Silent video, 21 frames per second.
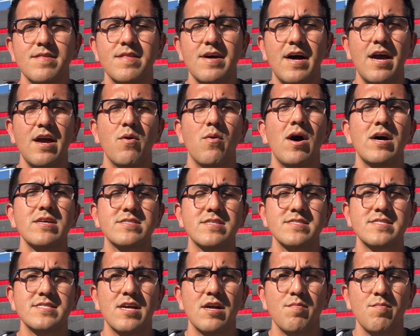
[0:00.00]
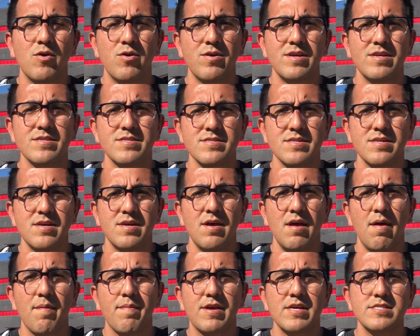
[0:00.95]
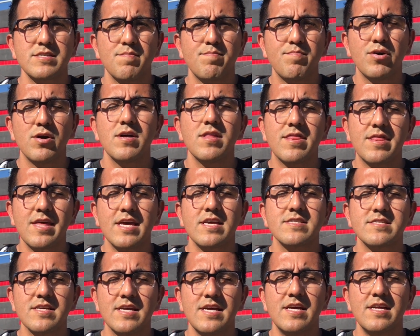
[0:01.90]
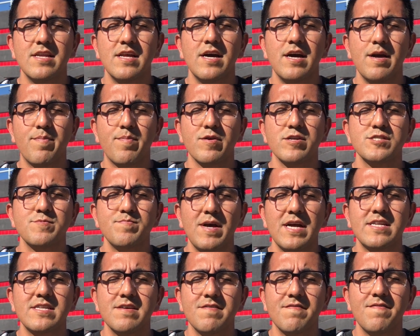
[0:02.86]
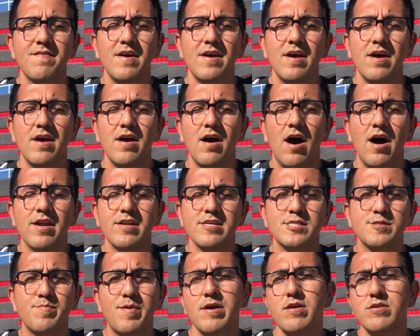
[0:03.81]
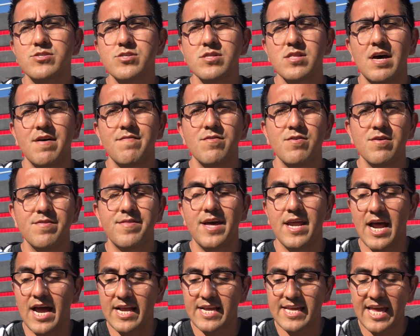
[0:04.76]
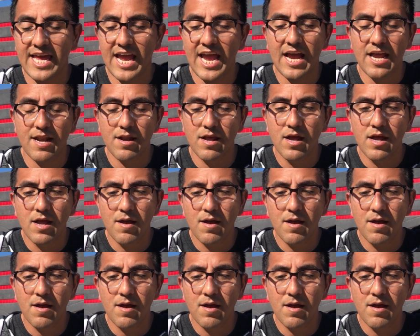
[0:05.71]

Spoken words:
the ayahuasca ceremonies, because it put things in a perspective on a spiritual level that I can't